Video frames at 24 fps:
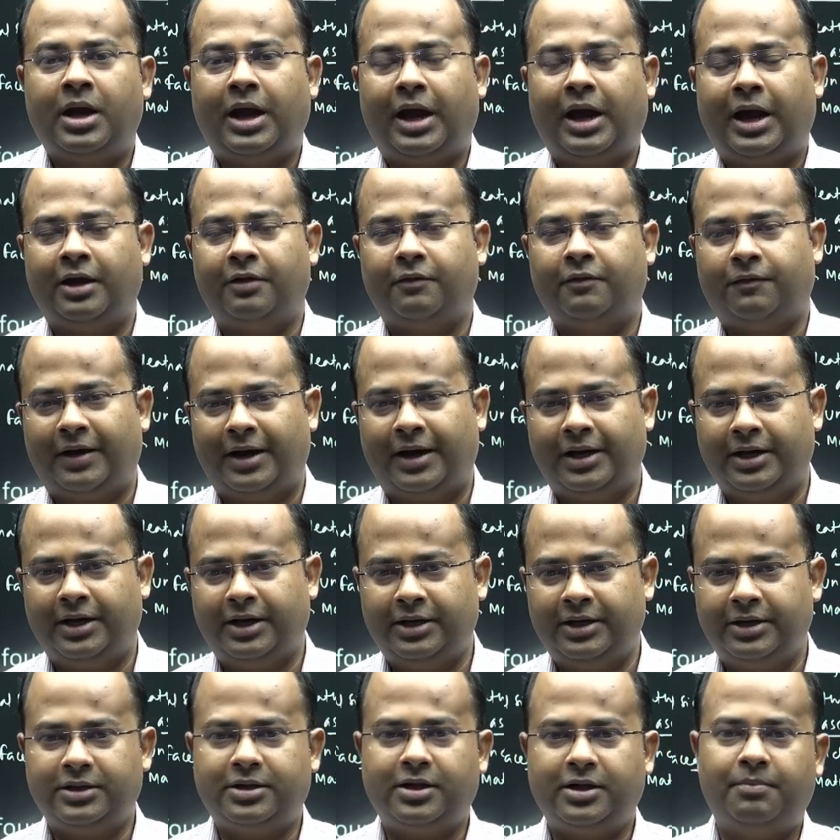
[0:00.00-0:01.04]
and
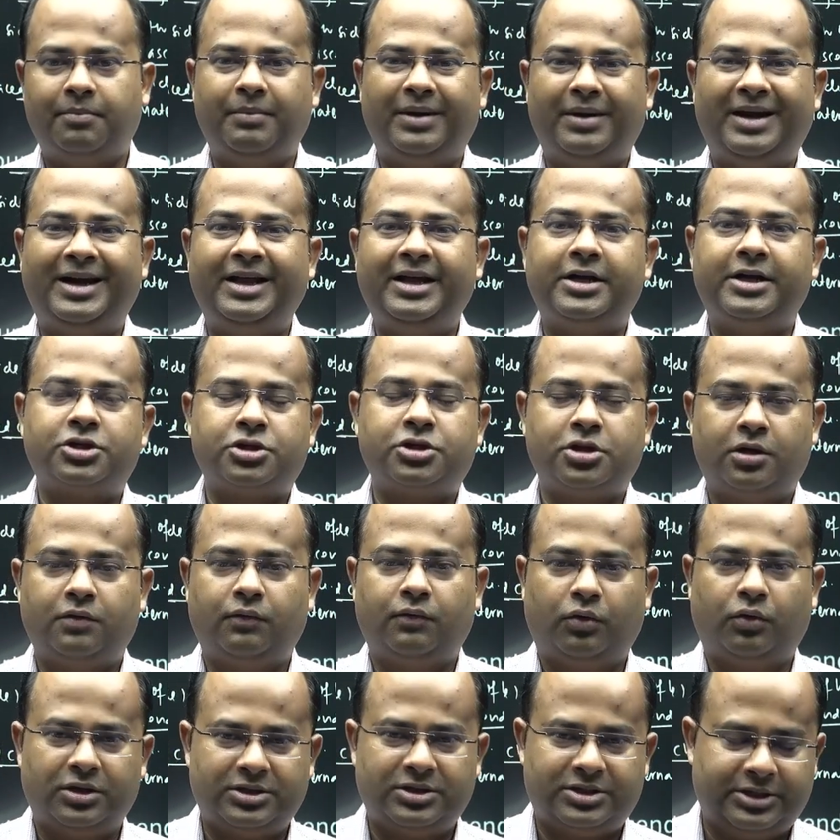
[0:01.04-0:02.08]
finally the mediation
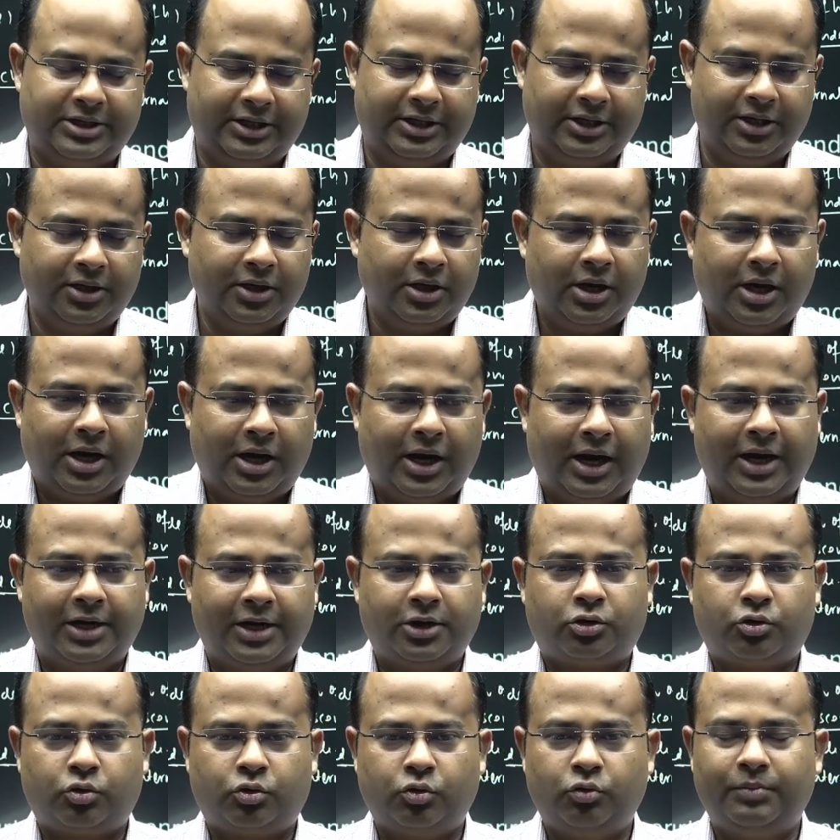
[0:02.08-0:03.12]
was did,
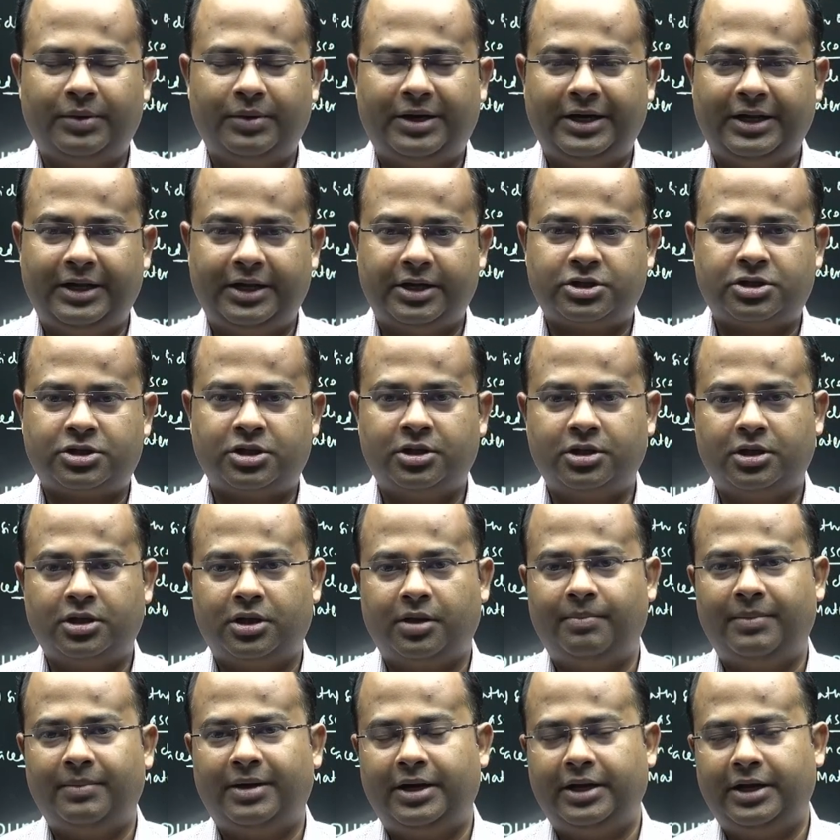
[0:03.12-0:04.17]
and through mediation, the
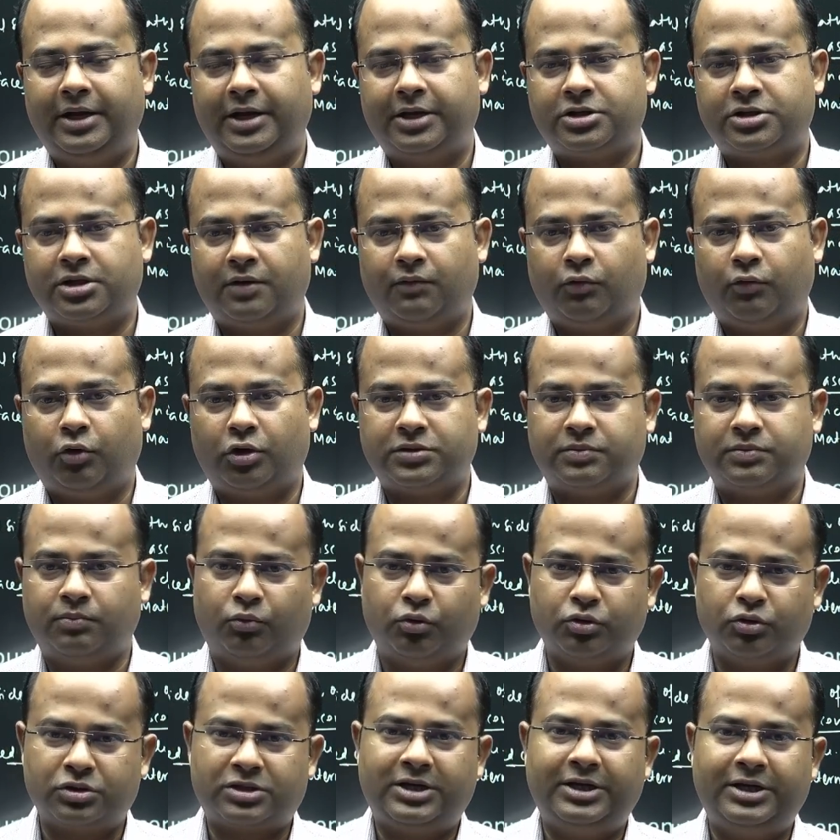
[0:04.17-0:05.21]
mediation was
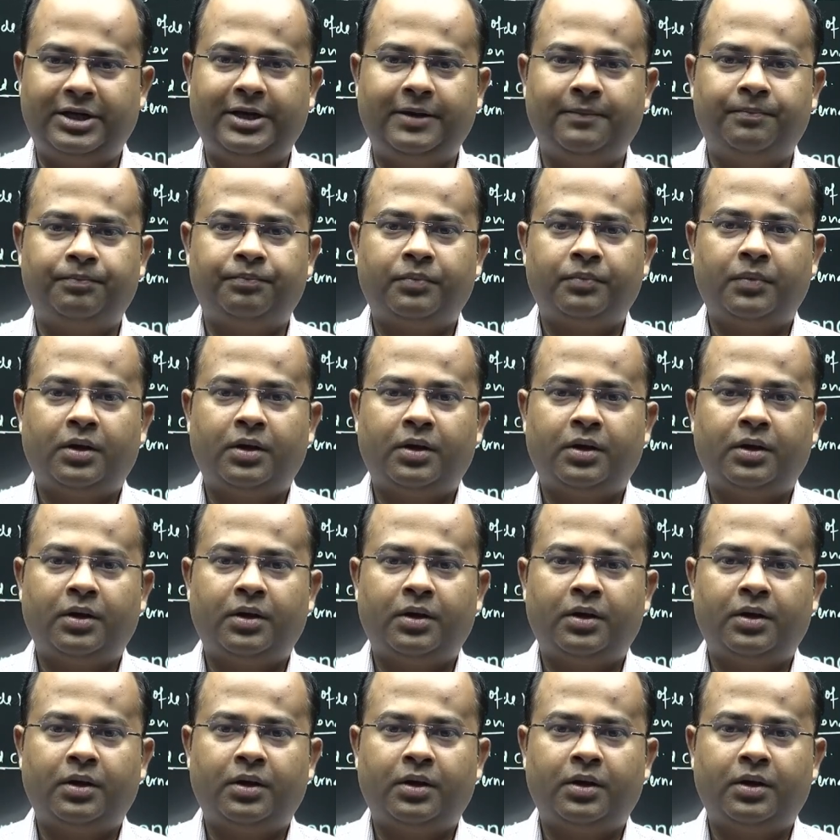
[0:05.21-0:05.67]
mostly